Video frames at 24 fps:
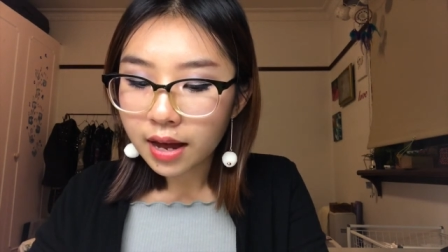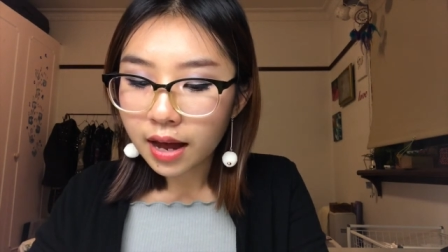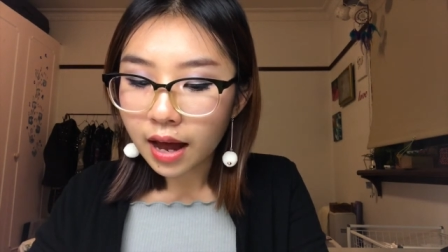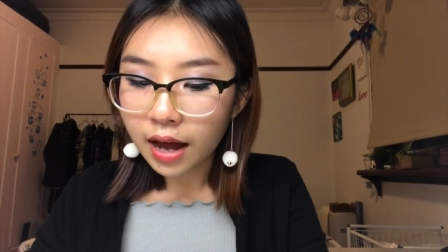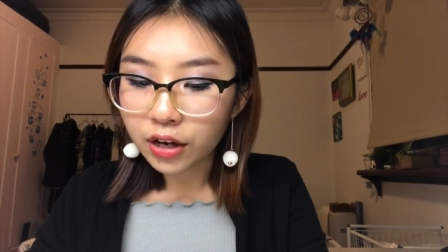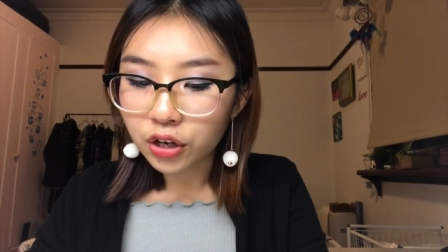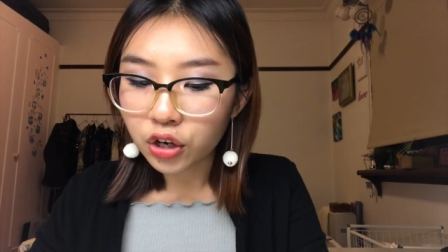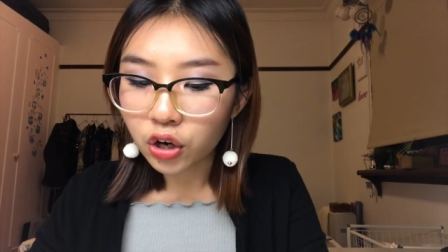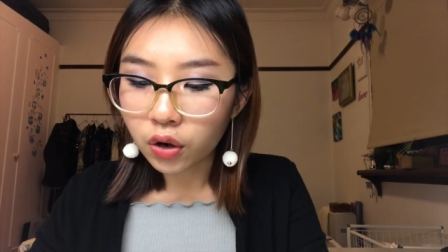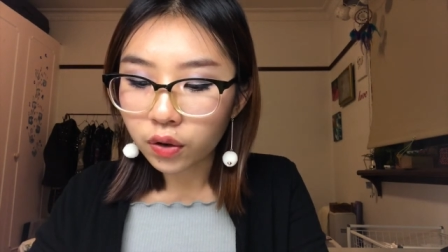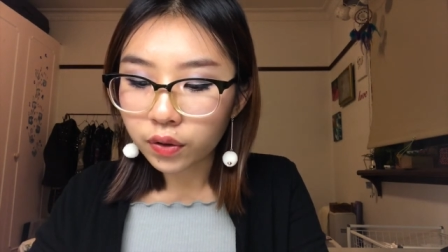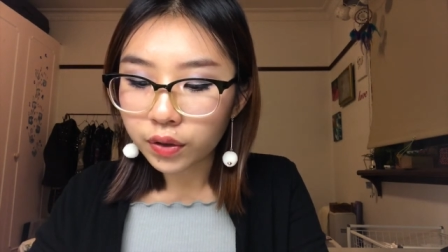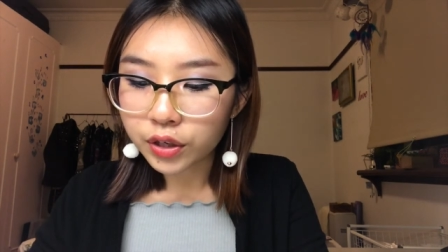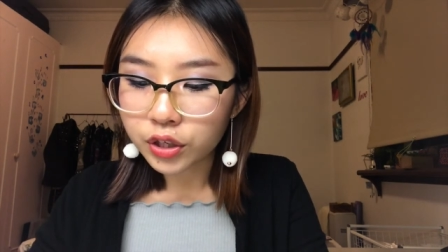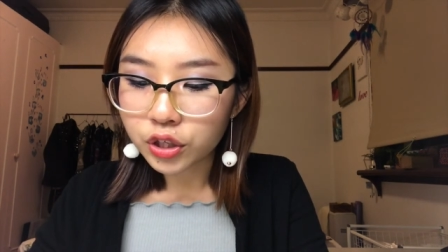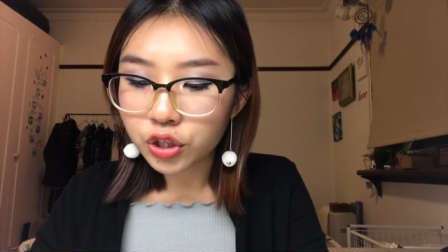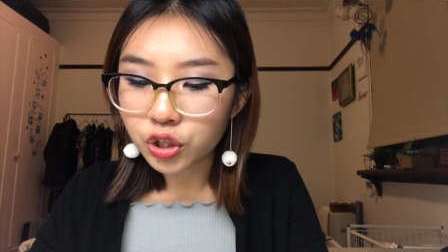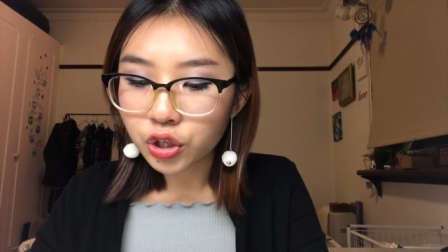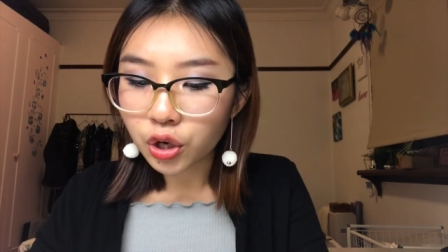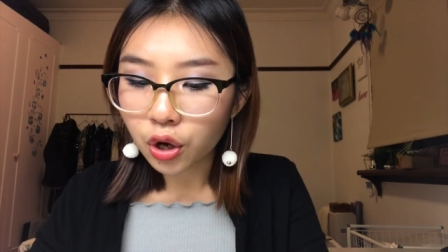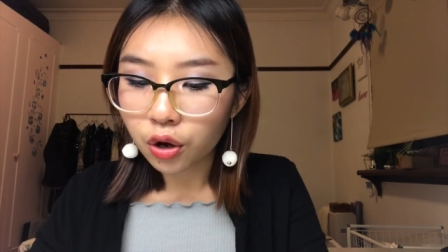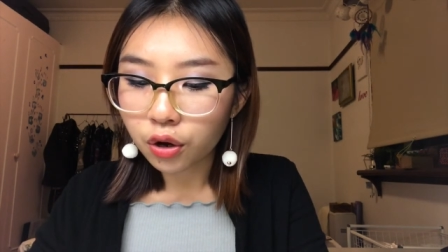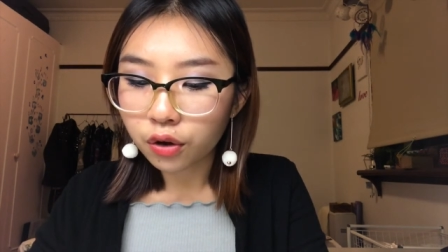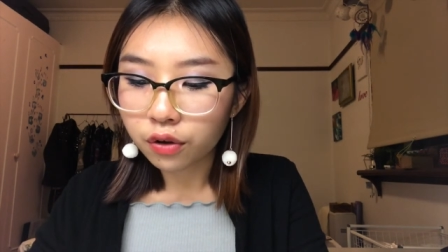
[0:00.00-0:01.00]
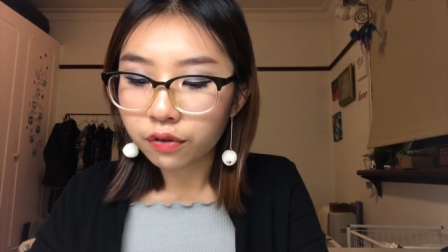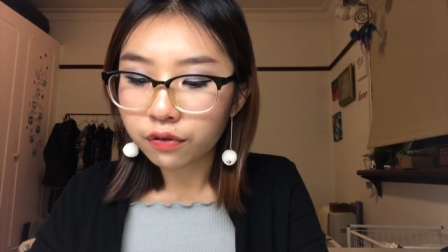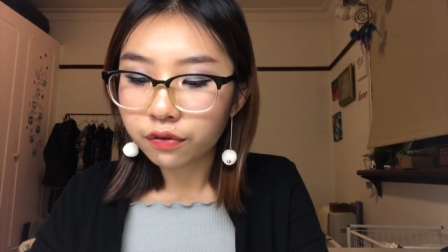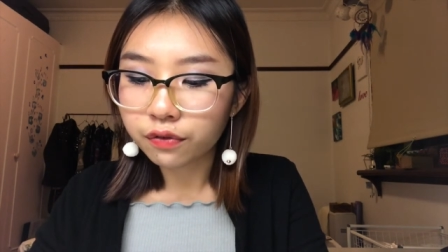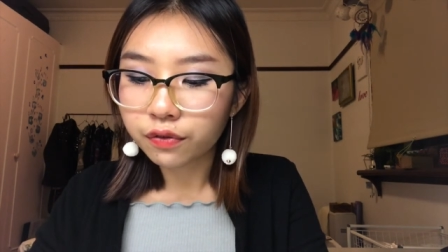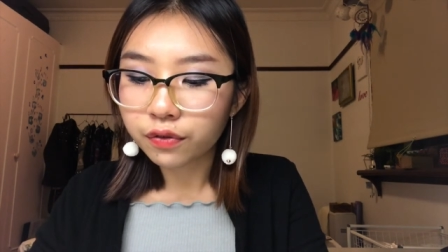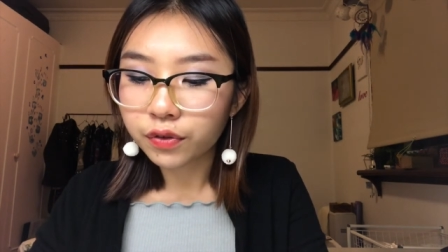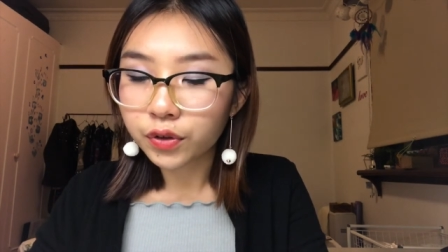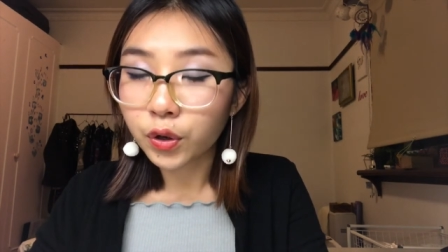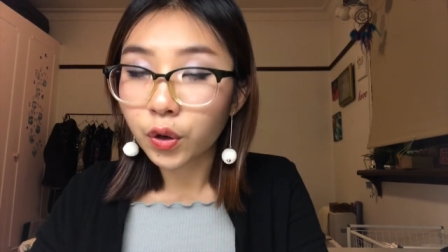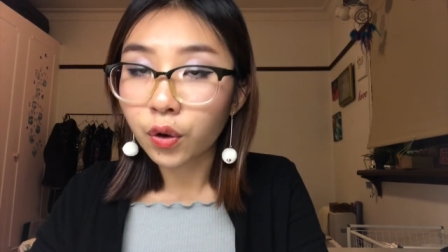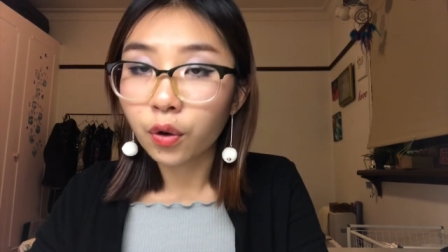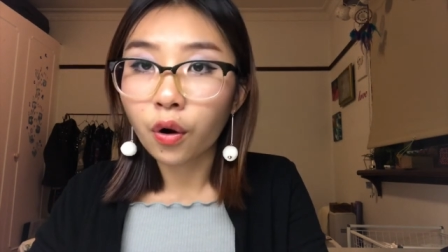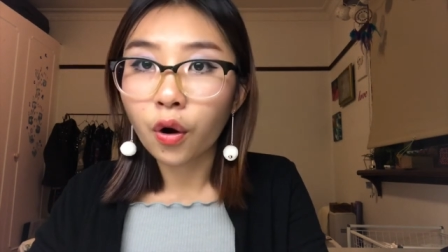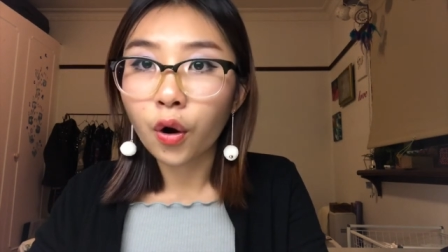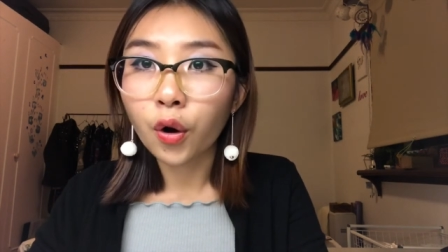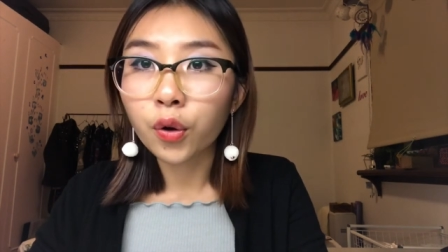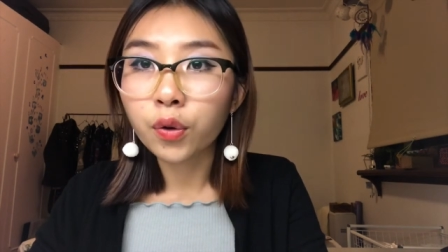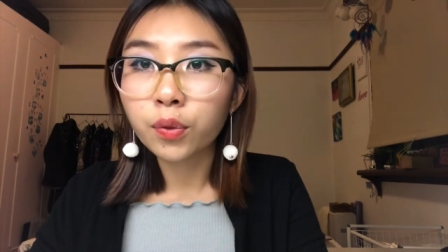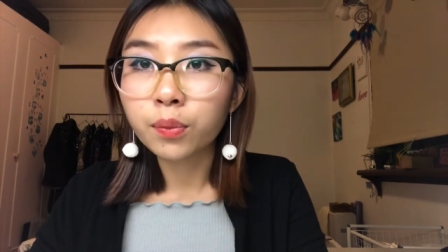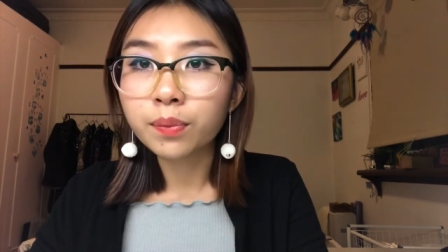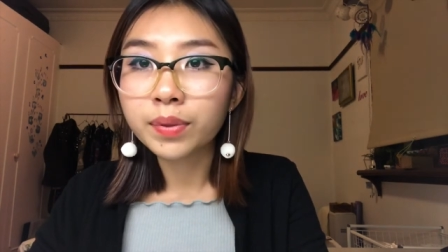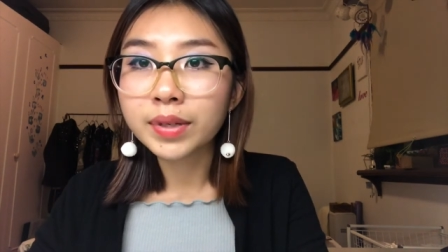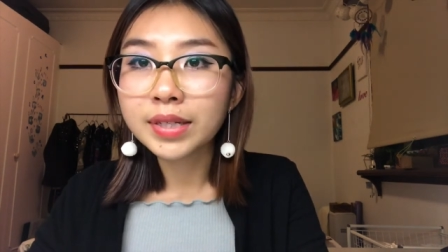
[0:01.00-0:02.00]
and knowledge of your
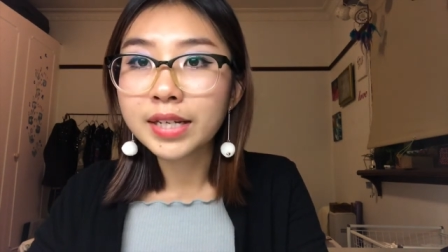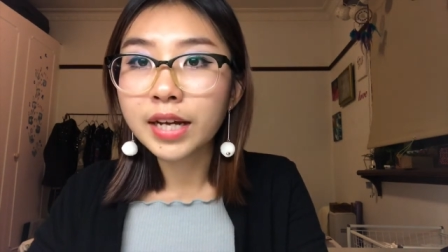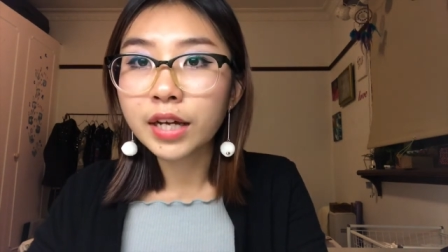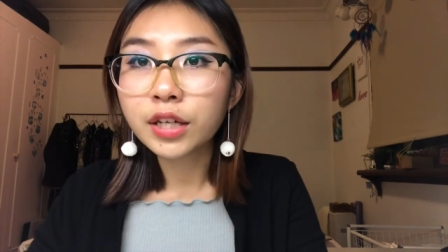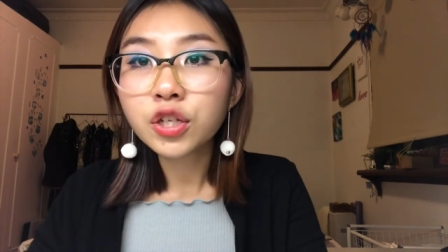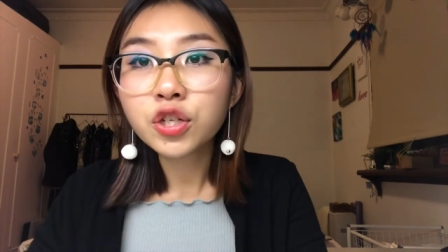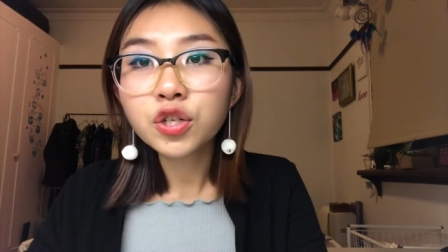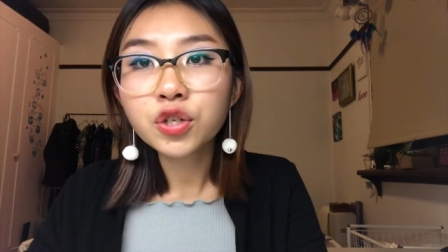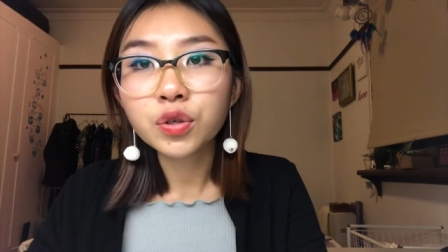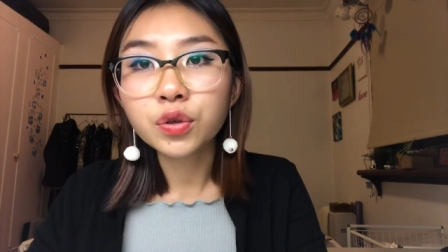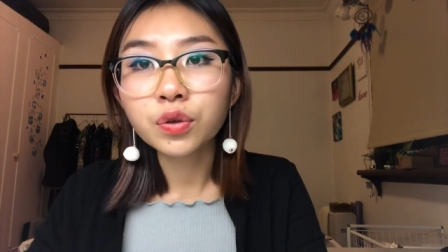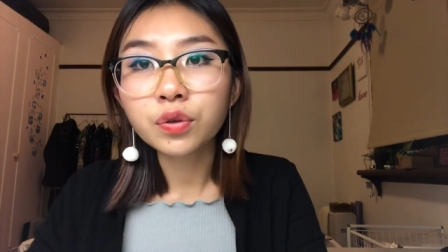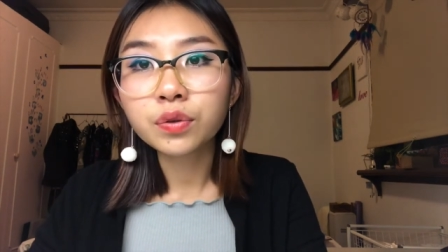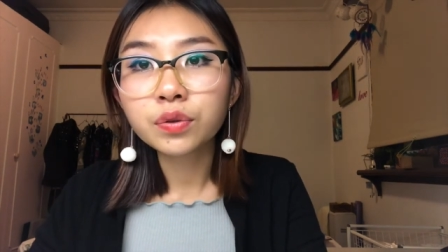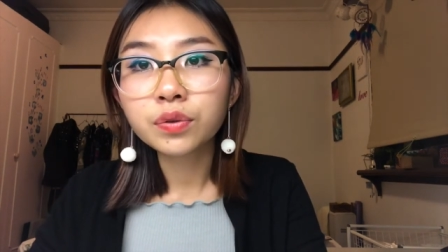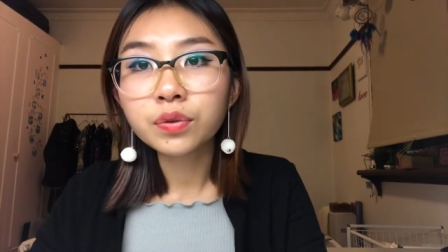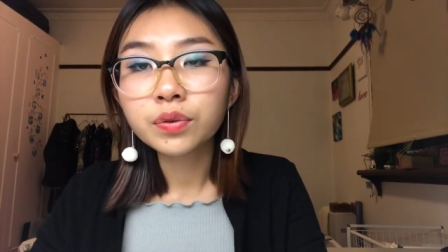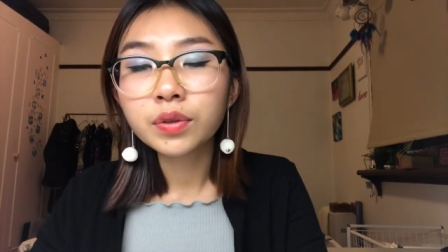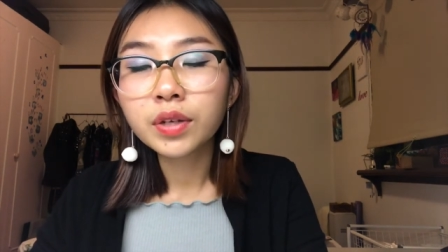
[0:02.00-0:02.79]
own potential.